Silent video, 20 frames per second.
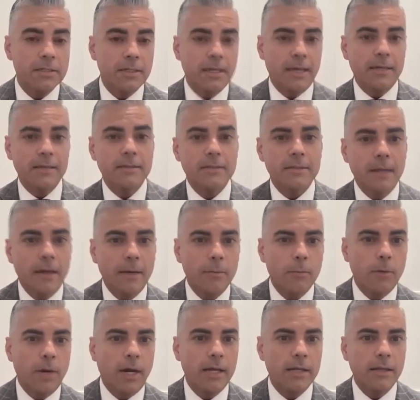things.
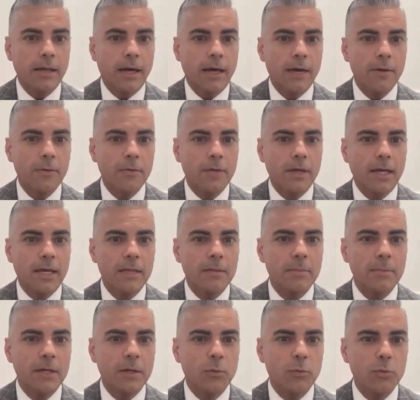Right? I don't think
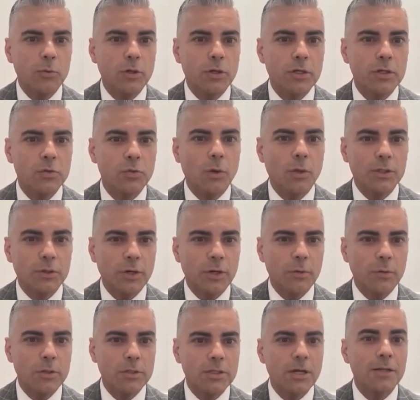anybody is
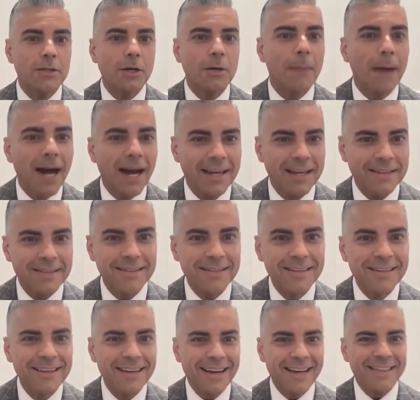wondering what's on their mind.
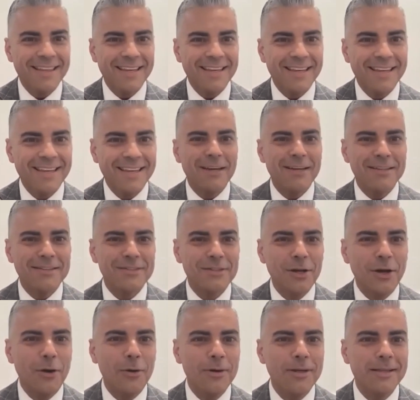I think they'll let us
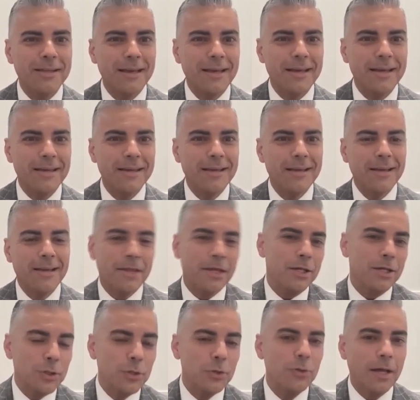know, and they
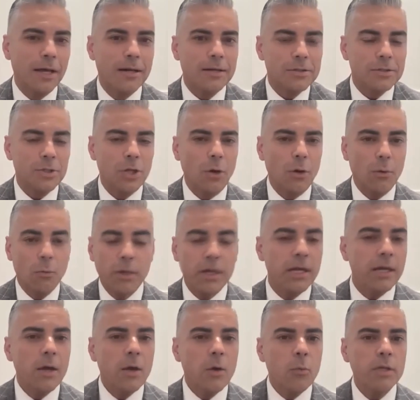do let us know. And
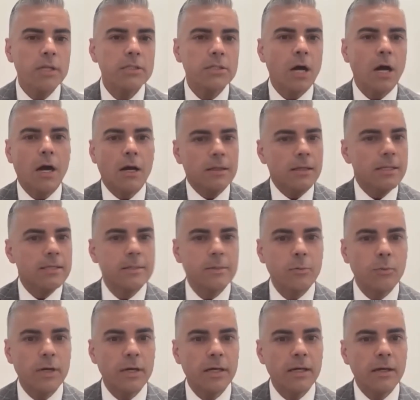we talk.
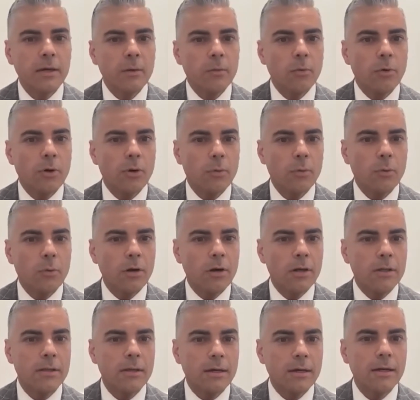Listen, we're
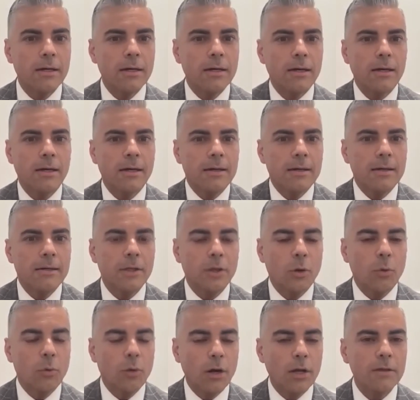on
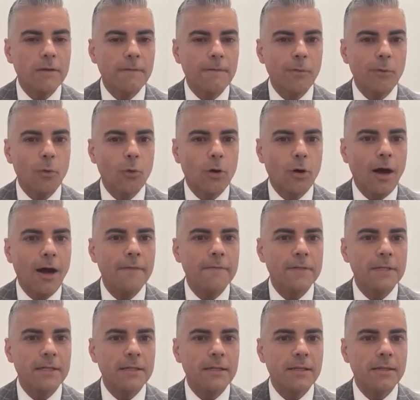the floor
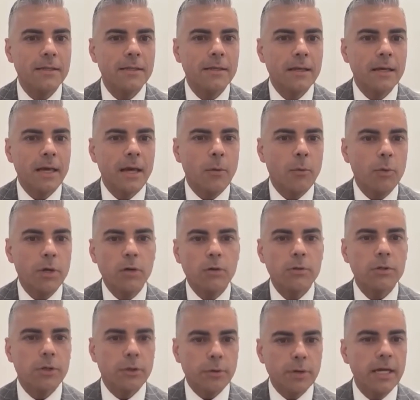often, and we
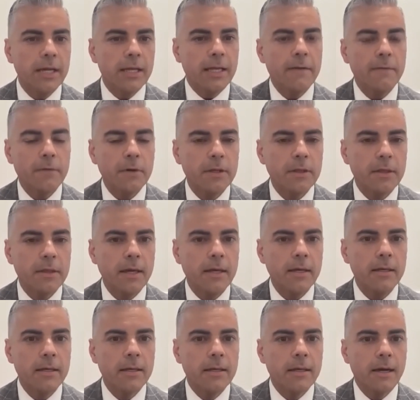don't agree on
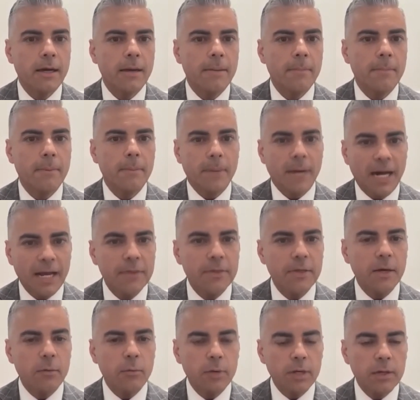everything. But I
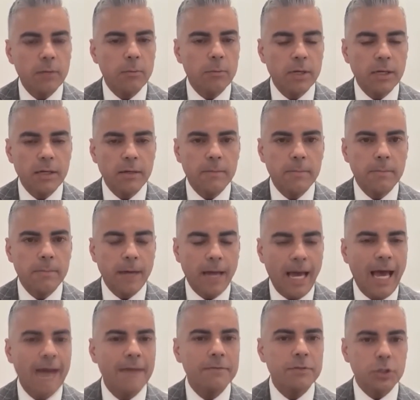think we
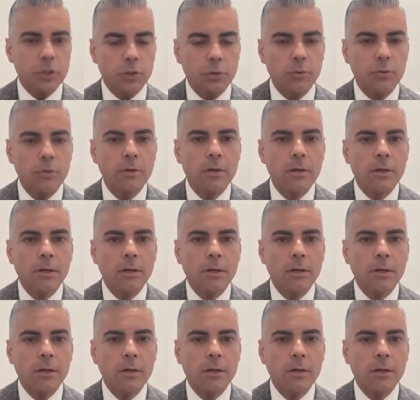have to